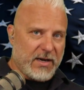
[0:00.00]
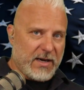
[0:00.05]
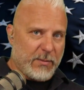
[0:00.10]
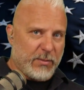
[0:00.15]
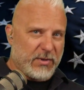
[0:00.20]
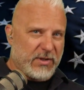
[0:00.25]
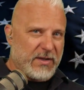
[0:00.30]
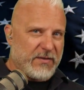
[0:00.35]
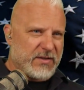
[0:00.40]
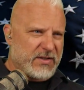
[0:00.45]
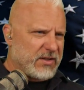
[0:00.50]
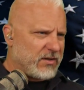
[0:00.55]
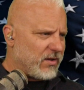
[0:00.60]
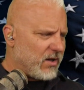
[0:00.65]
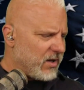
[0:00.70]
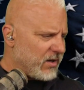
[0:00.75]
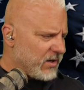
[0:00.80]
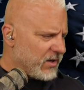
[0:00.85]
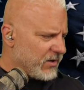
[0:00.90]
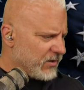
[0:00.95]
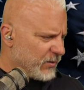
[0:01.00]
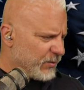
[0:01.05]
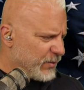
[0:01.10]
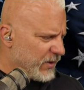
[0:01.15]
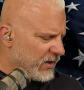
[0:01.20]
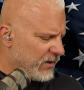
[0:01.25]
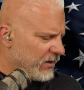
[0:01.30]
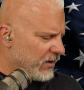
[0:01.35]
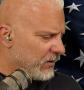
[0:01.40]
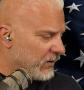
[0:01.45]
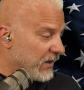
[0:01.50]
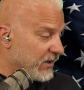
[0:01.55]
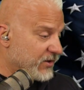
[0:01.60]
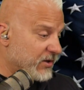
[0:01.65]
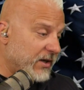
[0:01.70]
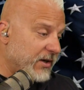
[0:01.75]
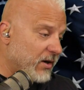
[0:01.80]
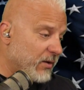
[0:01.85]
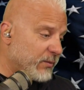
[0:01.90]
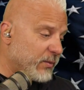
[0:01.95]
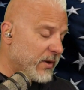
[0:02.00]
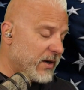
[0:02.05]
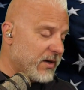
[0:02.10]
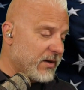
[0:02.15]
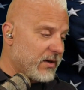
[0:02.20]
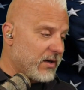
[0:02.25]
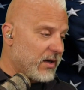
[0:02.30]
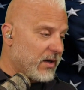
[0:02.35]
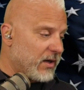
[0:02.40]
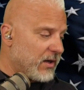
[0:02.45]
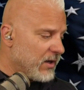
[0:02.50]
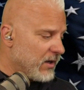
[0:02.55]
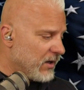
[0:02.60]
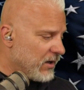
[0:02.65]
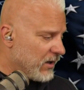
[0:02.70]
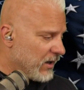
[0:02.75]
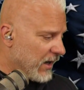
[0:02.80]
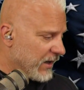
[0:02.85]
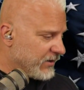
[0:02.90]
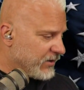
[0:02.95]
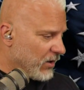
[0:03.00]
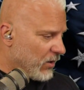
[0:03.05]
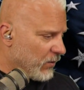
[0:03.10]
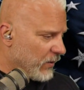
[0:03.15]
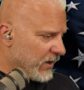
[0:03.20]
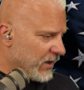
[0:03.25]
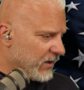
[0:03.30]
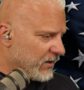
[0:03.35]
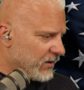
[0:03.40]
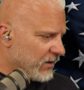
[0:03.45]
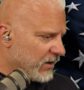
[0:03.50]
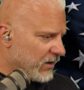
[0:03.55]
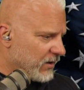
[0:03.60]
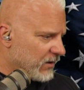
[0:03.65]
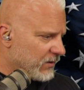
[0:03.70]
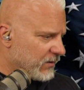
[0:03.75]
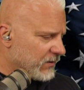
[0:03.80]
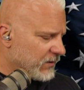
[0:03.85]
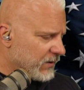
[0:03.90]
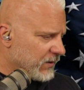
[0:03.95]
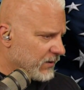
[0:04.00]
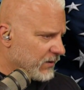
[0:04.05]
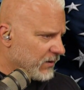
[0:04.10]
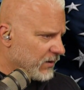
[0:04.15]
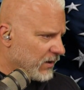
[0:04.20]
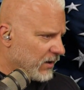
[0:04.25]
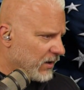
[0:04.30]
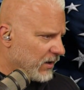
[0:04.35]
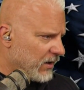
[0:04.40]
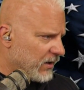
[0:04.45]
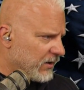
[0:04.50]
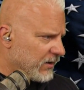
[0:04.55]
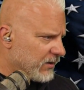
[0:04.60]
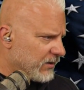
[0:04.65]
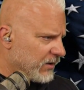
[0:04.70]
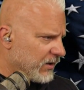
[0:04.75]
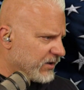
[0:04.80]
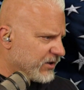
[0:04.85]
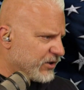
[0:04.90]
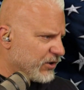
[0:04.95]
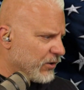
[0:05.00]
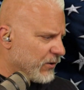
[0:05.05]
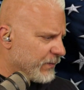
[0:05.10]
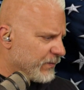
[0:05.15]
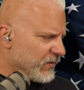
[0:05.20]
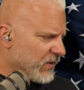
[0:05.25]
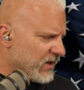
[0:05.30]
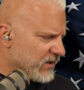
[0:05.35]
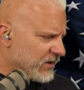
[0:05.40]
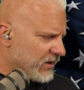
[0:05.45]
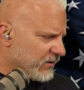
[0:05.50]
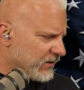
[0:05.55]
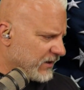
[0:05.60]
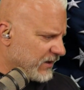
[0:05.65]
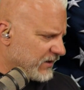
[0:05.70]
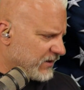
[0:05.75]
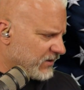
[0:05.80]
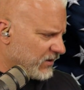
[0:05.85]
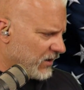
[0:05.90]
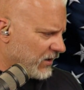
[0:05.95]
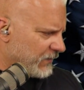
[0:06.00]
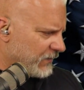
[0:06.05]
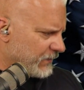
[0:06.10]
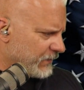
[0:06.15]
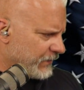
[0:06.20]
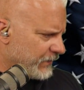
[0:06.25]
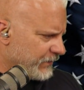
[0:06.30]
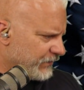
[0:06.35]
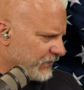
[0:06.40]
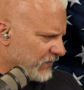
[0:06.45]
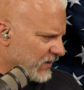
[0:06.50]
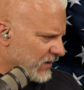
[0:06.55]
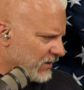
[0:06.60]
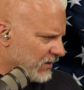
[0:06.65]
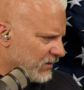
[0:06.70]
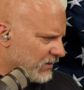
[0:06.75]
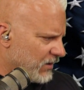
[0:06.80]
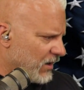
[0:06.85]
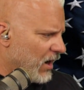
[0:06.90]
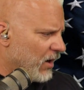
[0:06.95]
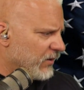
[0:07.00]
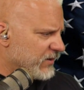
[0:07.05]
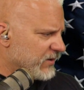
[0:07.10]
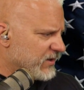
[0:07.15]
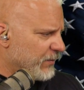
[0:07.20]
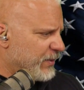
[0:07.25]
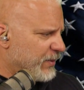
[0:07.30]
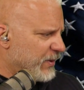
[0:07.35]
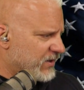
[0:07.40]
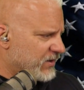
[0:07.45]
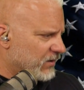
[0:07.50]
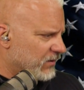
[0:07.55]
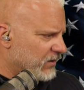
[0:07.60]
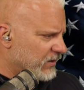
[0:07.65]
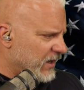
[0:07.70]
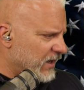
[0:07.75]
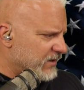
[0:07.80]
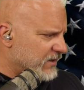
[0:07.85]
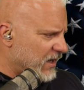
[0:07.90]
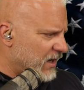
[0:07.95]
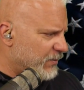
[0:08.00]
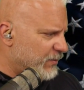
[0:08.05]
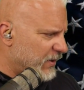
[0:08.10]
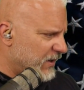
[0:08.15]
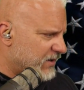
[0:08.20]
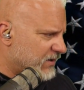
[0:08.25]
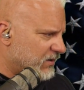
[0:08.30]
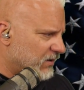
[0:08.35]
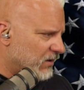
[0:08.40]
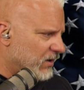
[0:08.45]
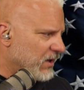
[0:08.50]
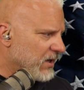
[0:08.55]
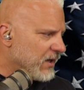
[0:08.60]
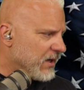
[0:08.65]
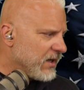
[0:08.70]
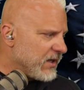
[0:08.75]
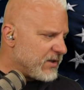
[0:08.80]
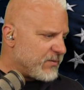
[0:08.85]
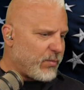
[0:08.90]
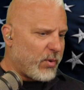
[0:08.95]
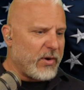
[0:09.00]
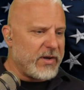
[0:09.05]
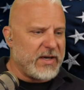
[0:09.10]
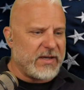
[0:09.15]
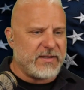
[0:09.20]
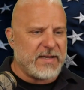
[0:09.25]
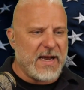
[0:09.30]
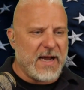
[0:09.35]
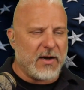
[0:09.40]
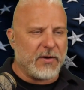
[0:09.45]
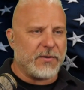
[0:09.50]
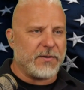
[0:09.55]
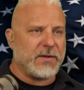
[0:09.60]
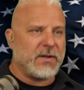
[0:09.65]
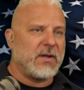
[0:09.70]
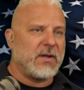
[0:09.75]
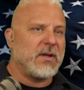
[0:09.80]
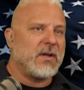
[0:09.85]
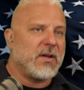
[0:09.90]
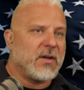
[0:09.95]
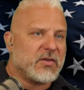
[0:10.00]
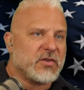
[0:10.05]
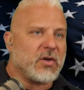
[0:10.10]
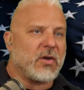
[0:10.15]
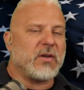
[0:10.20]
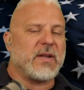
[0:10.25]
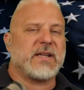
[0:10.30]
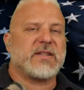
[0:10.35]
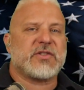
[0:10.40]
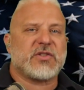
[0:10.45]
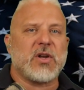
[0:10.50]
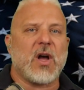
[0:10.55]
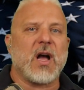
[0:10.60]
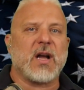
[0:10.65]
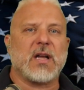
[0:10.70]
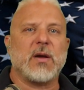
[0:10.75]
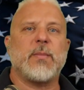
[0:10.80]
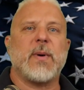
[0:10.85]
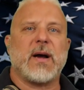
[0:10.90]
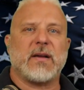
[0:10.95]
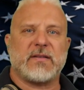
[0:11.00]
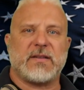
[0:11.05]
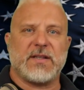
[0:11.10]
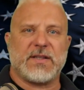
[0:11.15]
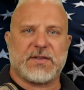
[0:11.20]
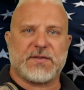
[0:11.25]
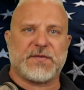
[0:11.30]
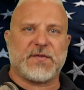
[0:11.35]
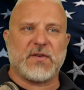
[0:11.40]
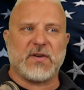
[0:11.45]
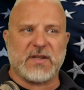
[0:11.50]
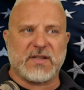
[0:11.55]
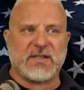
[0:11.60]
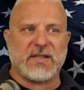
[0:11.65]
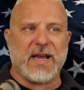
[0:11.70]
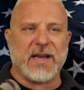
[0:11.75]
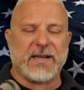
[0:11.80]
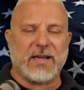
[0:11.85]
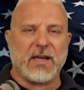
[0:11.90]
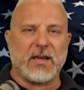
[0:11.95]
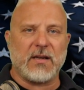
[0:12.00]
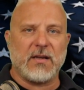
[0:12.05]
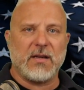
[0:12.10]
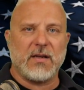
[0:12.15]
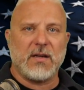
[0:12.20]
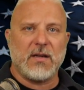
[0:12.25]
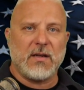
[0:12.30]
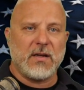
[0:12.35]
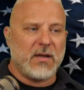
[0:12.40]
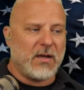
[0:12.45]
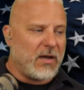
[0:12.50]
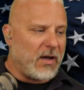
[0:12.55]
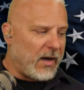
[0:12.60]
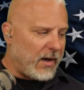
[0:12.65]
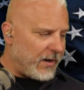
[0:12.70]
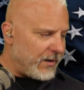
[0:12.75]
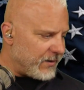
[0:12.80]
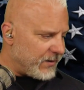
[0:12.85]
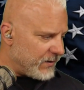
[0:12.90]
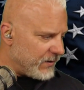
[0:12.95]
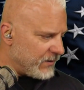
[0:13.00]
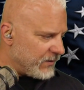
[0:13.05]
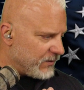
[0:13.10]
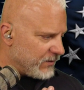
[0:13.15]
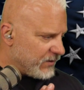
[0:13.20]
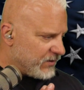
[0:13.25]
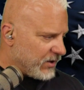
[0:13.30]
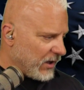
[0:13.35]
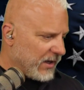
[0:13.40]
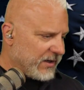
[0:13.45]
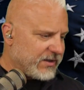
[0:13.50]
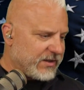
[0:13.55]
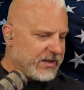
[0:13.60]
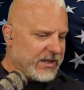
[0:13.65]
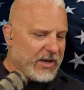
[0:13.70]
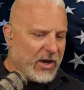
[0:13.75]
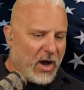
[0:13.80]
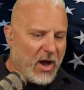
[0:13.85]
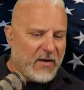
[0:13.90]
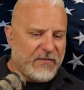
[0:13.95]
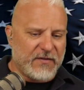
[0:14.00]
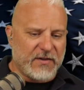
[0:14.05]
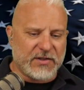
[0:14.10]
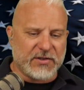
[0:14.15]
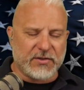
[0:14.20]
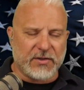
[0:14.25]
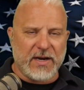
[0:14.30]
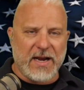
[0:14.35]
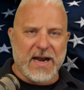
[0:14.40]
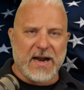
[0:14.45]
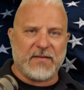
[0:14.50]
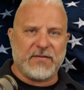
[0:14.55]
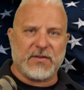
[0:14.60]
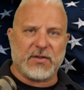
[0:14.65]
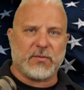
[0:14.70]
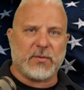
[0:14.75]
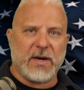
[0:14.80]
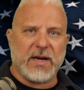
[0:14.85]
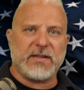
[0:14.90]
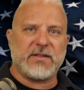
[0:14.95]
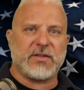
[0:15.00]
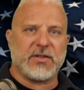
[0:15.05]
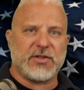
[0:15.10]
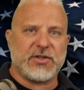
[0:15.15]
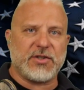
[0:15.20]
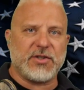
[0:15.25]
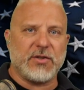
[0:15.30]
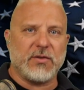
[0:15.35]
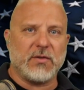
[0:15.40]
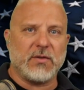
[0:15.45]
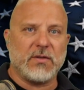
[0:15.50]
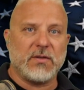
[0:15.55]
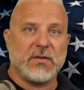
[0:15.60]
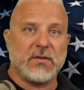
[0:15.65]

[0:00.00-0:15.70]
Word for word: I believe it's a long gun, or no? Actually, I don't want to assume because I don't think I saw it. No, it's a pistol. Okay, he's got a pistol. It's pointed down. So let's talk about this for a second. Does the officer have the right to shoot?